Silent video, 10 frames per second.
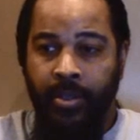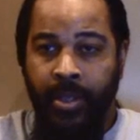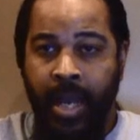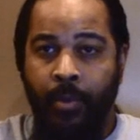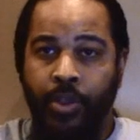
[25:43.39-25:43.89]

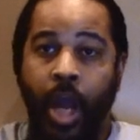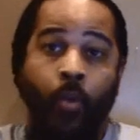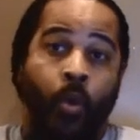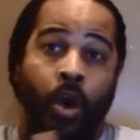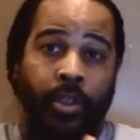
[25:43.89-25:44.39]

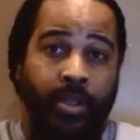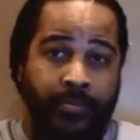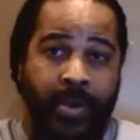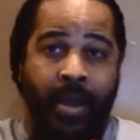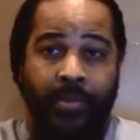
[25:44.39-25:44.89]
Yahawashi walked in the
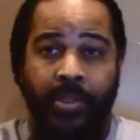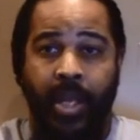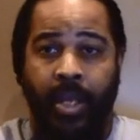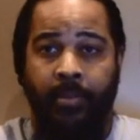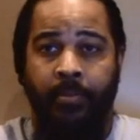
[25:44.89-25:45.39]
Father's
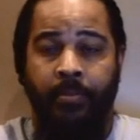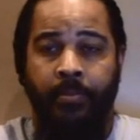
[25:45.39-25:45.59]
name.